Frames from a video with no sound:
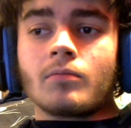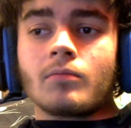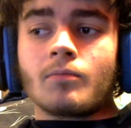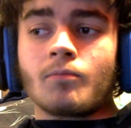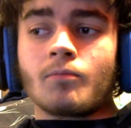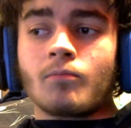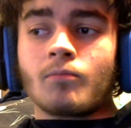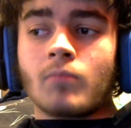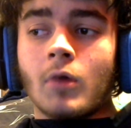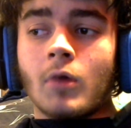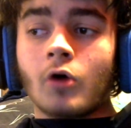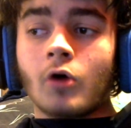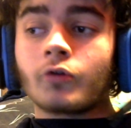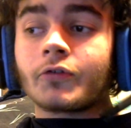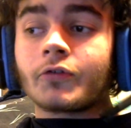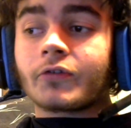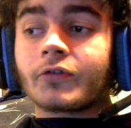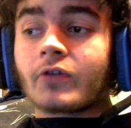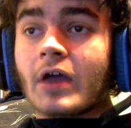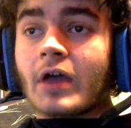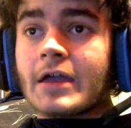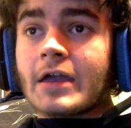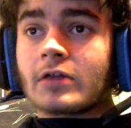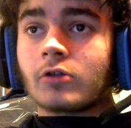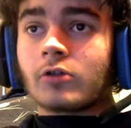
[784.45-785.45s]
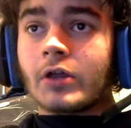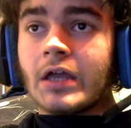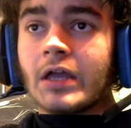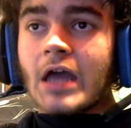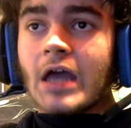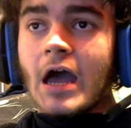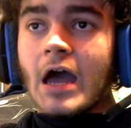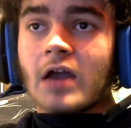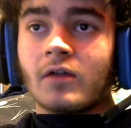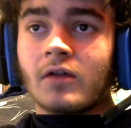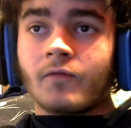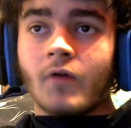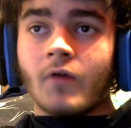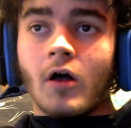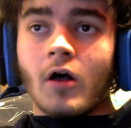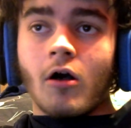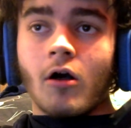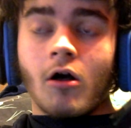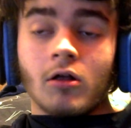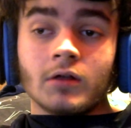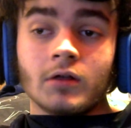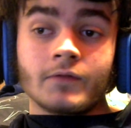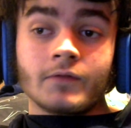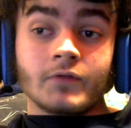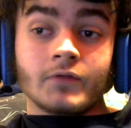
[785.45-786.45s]
most likely out of
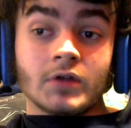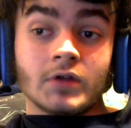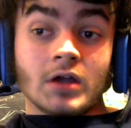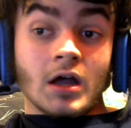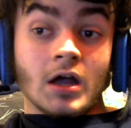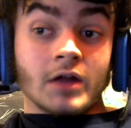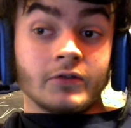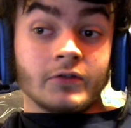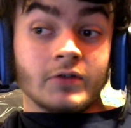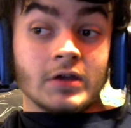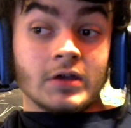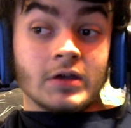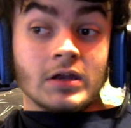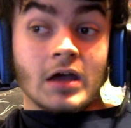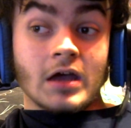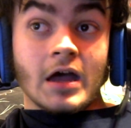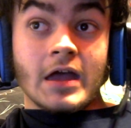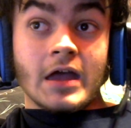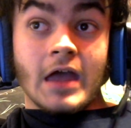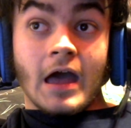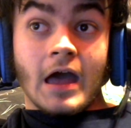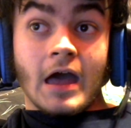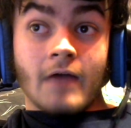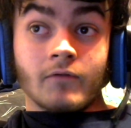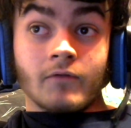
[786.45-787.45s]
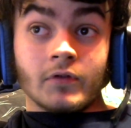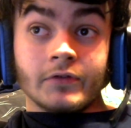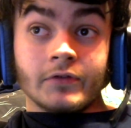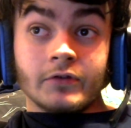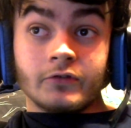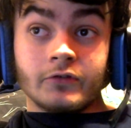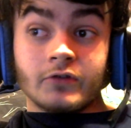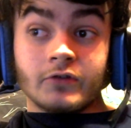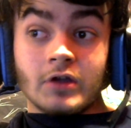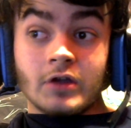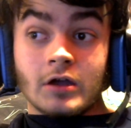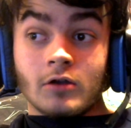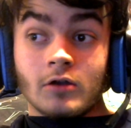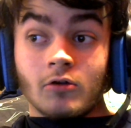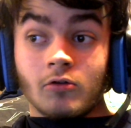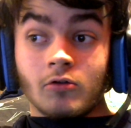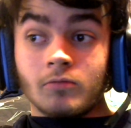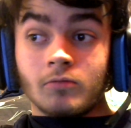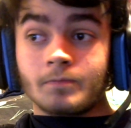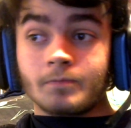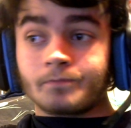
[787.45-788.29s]
all of the content I have on this channel,